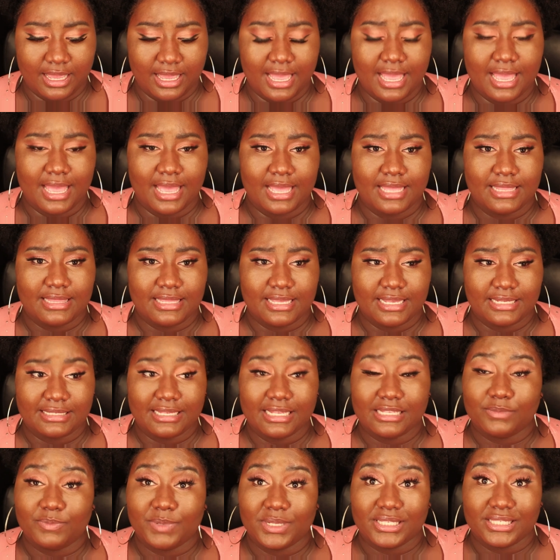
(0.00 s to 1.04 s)
And this
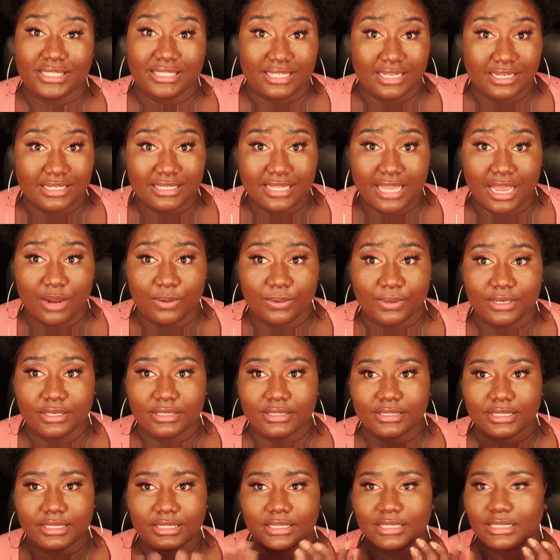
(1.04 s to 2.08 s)
has been 6
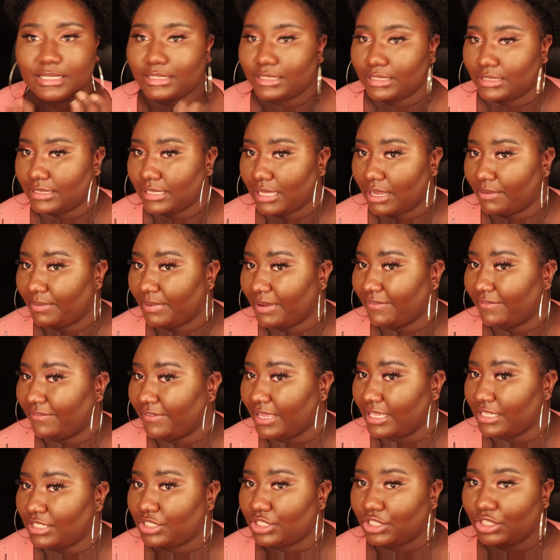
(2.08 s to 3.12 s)
hours and this is how my
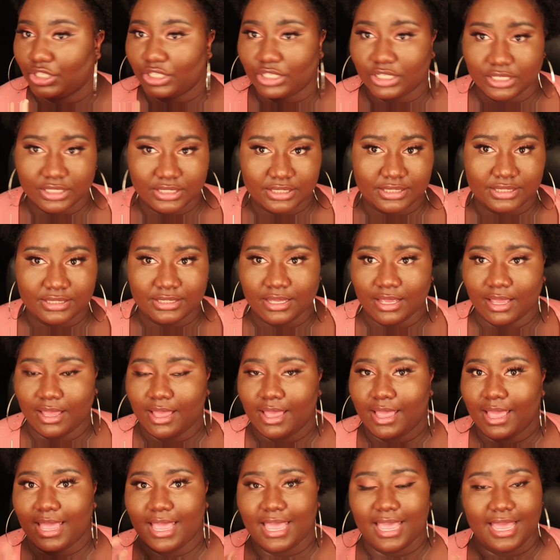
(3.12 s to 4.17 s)
face looks.
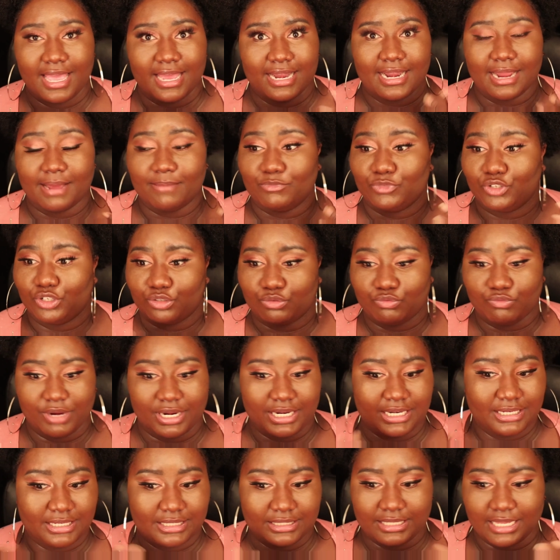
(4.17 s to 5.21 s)
And I'm just
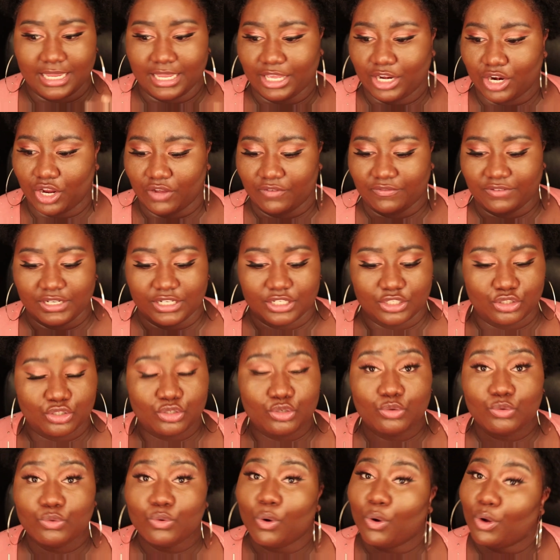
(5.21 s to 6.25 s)
ready to take it off. It is
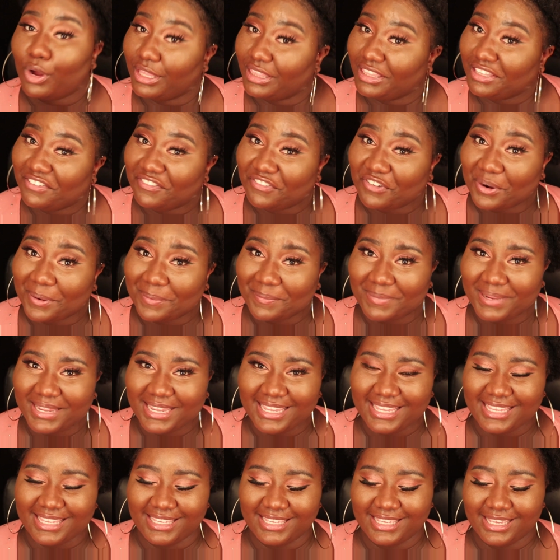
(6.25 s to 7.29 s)
too oily for
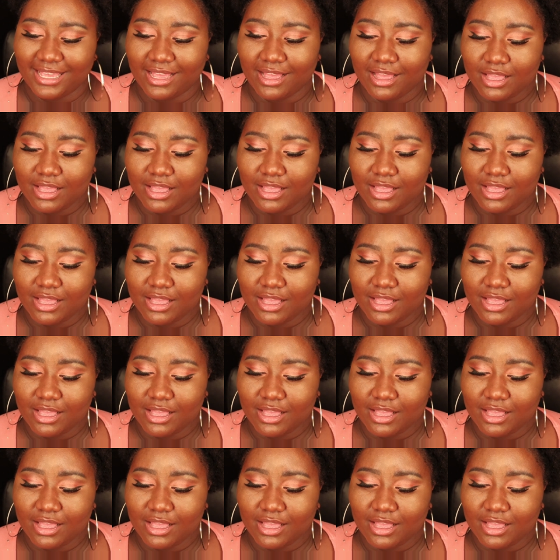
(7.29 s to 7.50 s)
me.